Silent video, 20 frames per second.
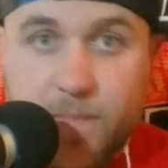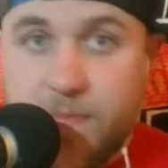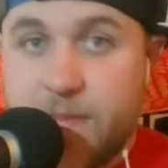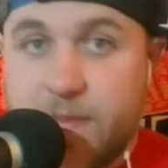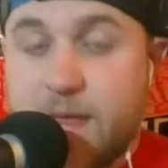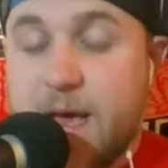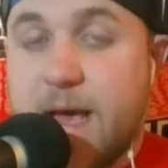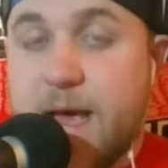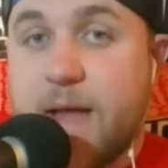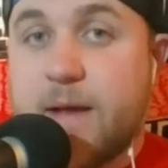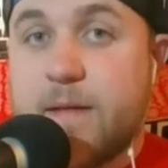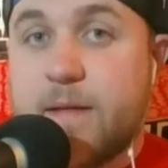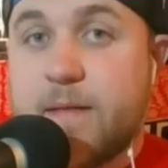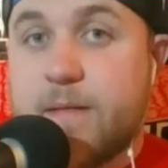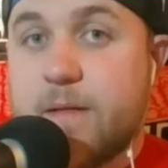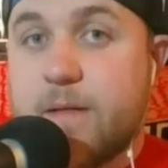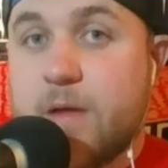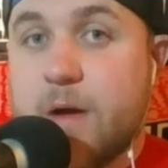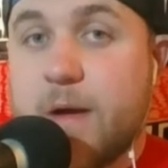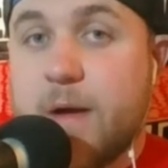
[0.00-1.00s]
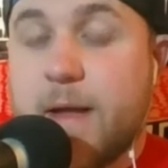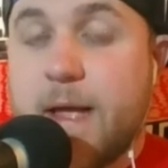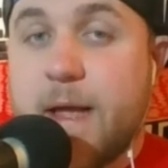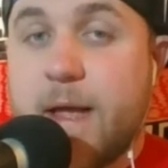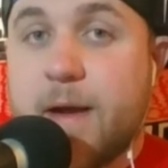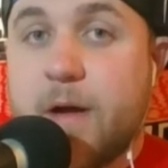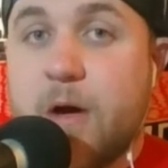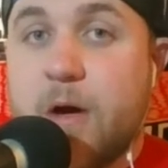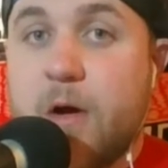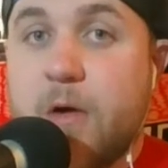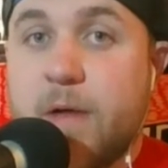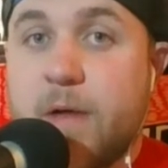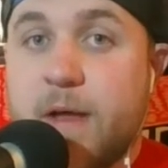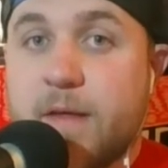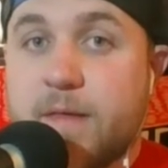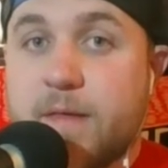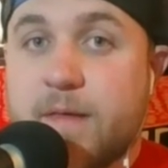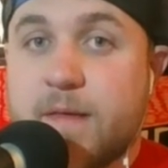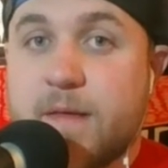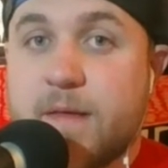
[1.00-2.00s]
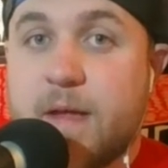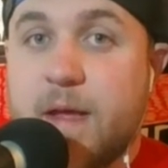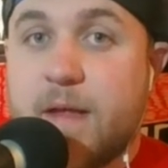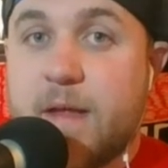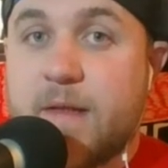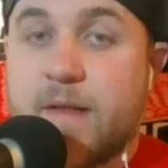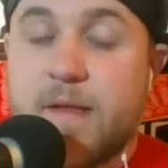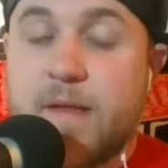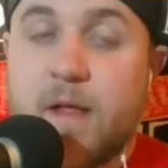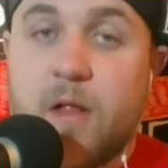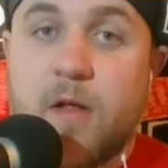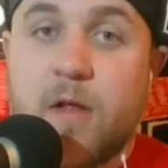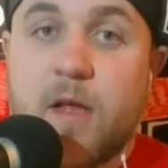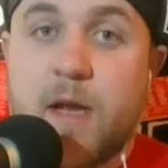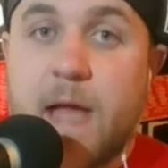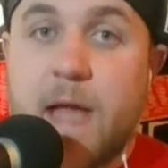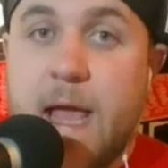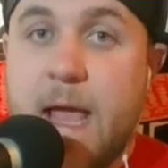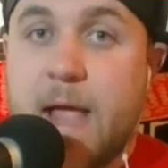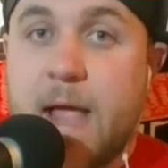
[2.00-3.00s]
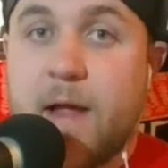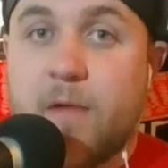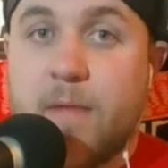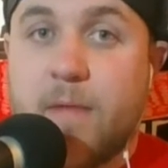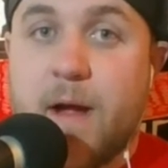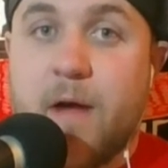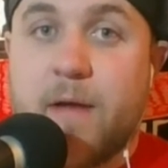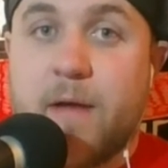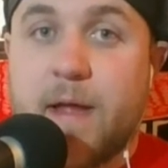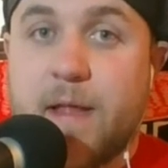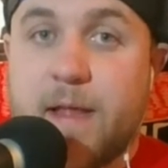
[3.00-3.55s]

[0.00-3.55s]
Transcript: that Gargano is still going to hang around,